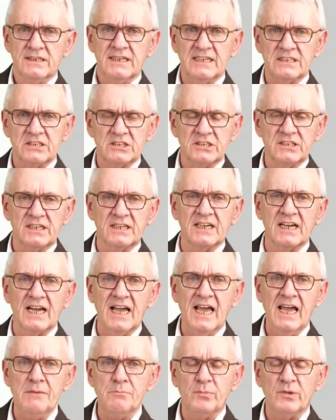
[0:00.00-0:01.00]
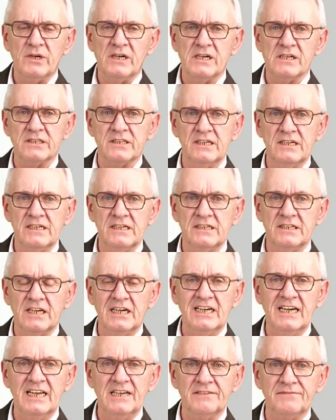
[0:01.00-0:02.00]
That's the gray part here, the
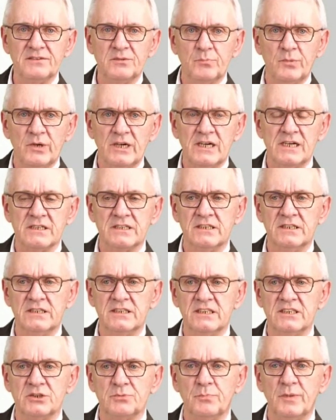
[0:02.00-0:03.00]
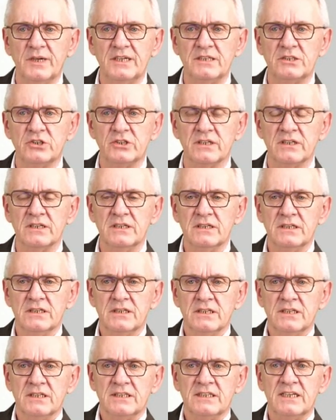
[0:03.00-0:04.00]
left part in this picture.
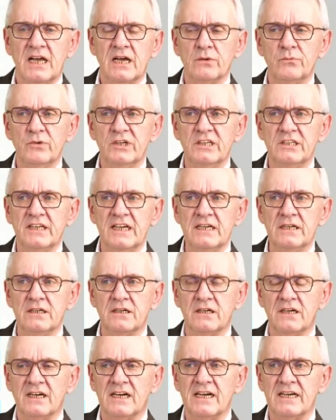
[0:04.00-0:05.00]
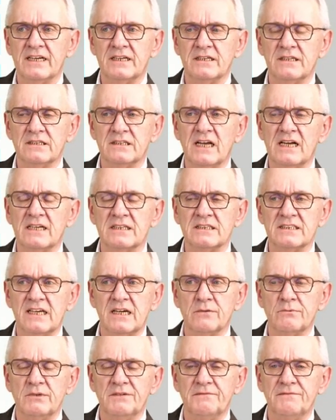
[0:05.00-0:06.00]
There we think like,
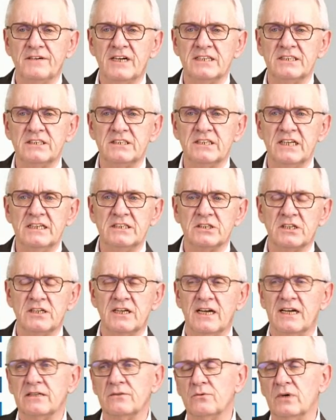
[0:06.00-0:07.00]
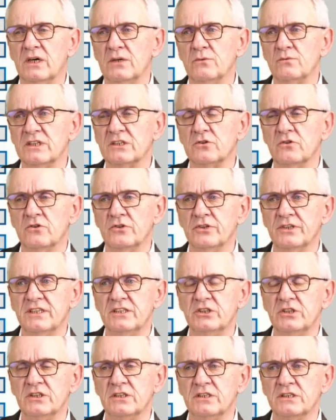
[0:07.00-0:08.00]
there we find things like what
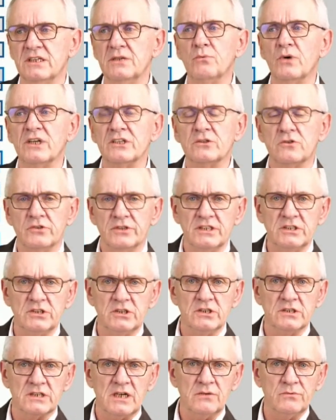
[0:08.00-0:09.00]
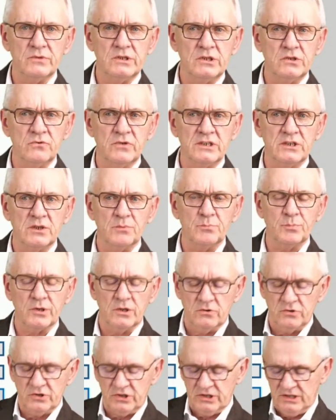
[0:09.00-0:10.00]
conditions, in what conditions are we doing the
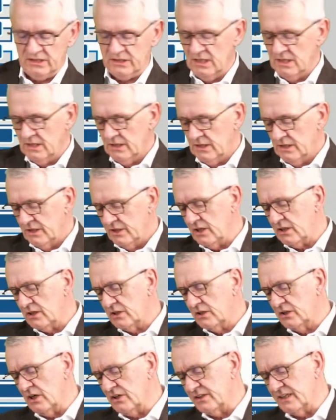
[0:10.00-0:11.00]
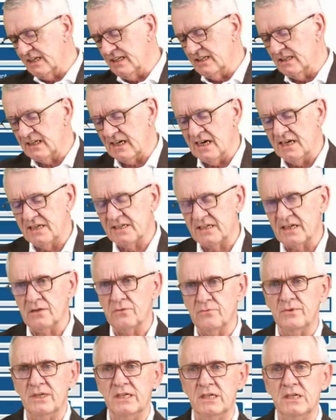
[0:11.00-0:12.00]
process, the cutting
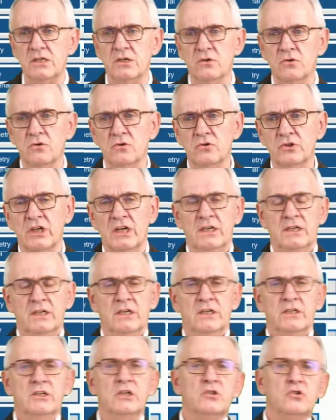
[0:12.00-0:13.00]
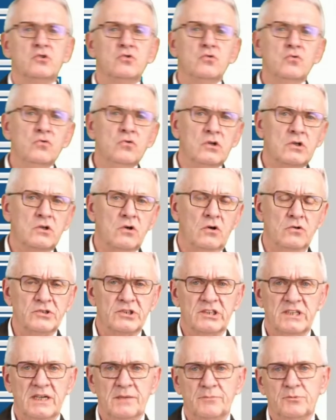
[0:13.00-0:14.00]
data we use, the tool
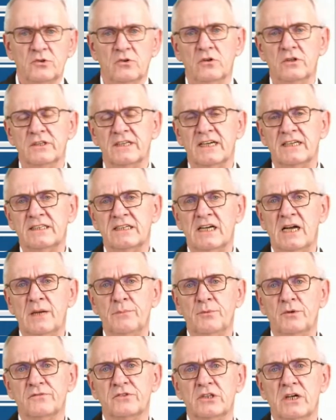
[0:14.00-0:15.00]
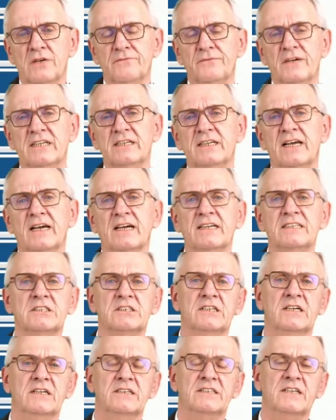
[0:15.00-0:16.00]
concept, all that type of stuff. And there
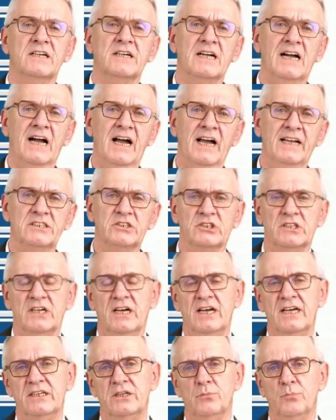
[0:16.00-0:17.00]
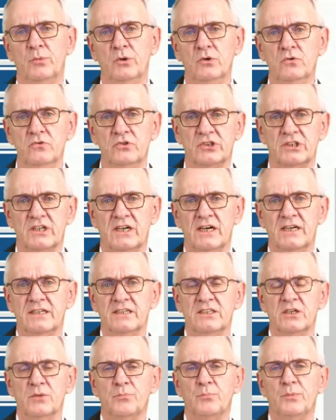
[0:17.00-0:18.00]
is the right side, the blue side
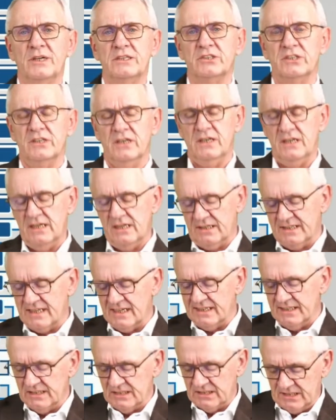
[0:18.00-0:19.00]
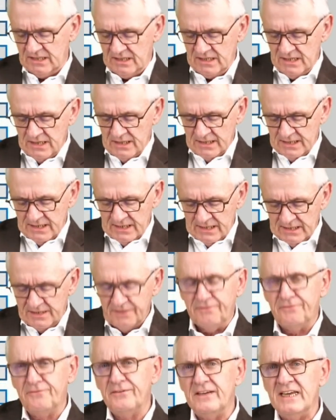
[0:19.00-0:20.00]
in the picture here. That is the
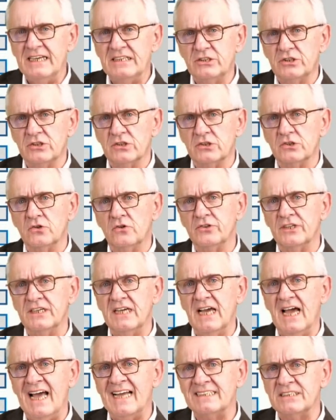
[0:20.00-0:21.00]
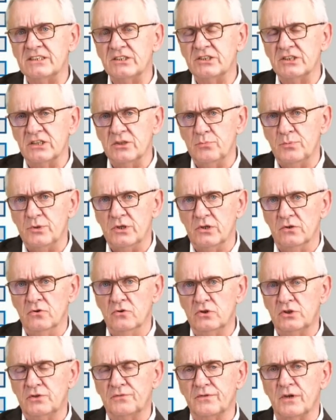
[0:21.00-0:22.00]
features or the
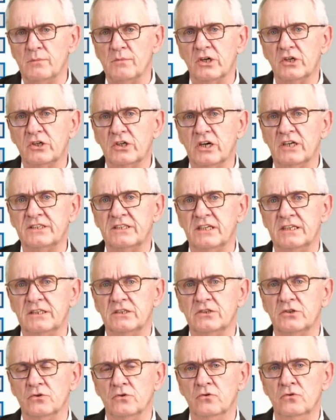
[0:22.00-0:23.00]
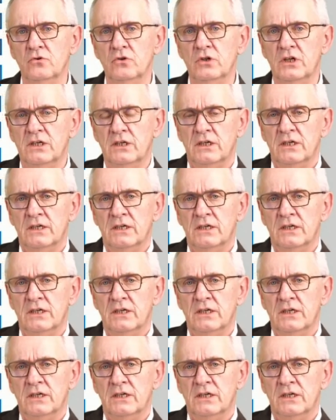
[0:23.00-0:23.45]
attributes from a cutting tool